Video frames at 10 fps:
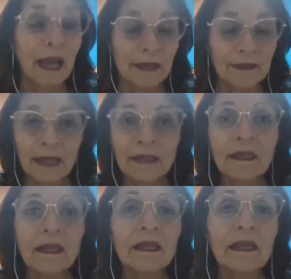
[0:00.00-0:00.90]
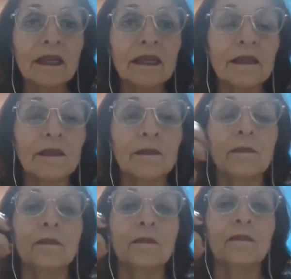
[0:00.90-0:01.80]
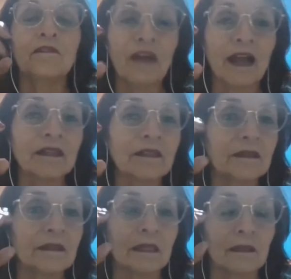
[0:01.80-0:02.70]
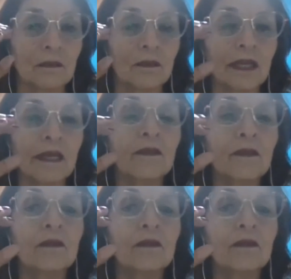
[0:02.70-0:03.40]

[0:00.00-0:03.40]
And that fact that to get a new